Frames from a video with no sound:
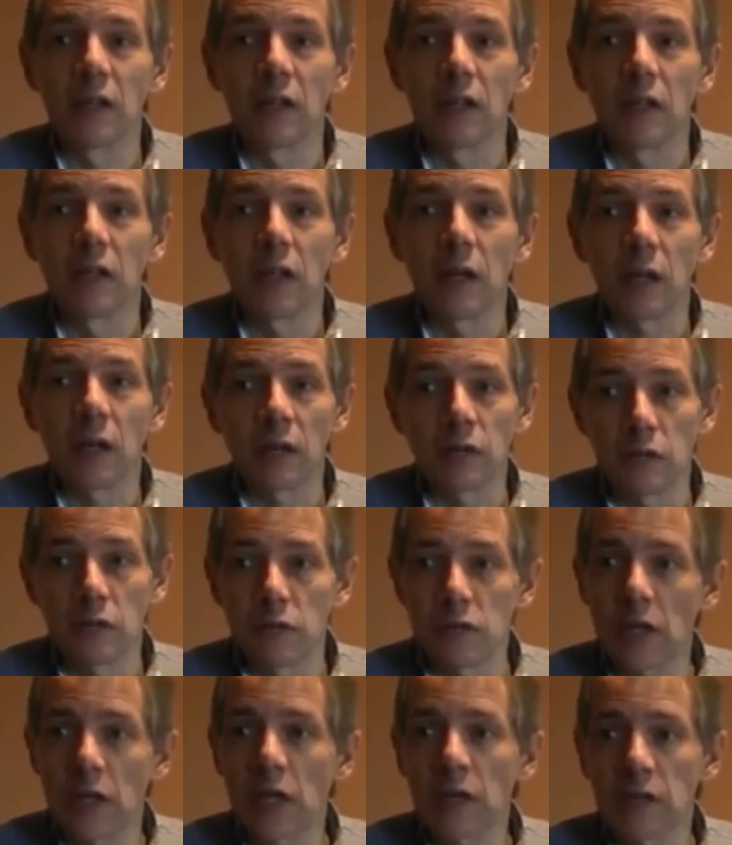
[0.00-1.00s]
And as you
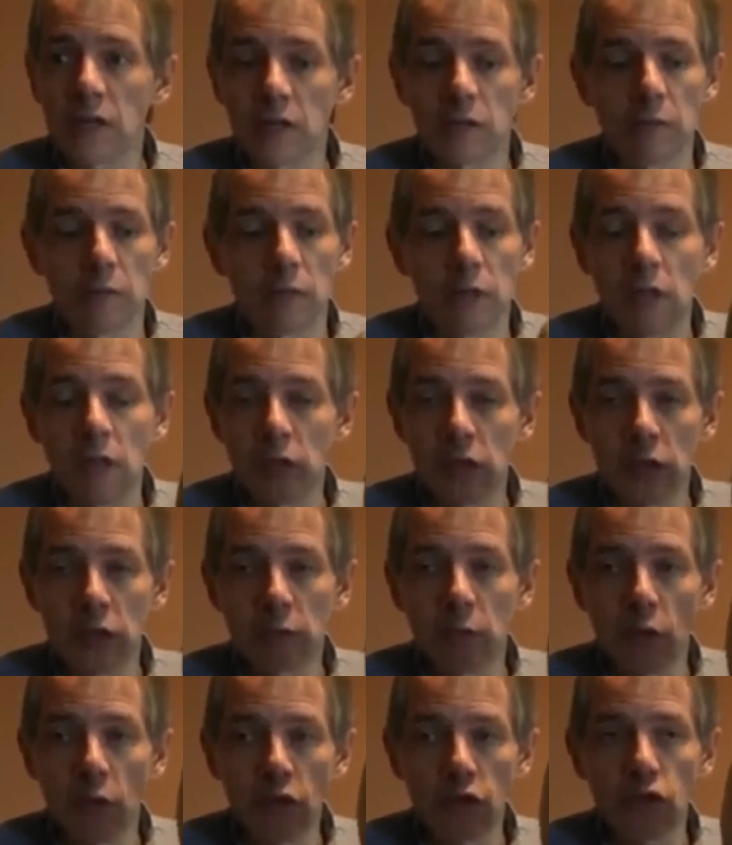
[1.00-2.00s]
said, this is
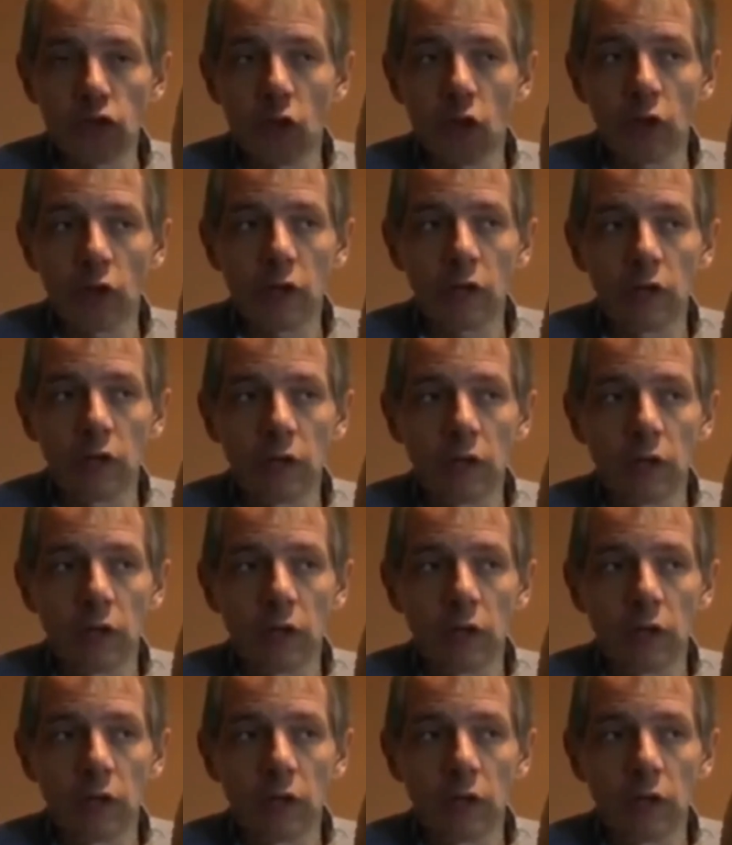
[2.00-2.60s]
much stronger.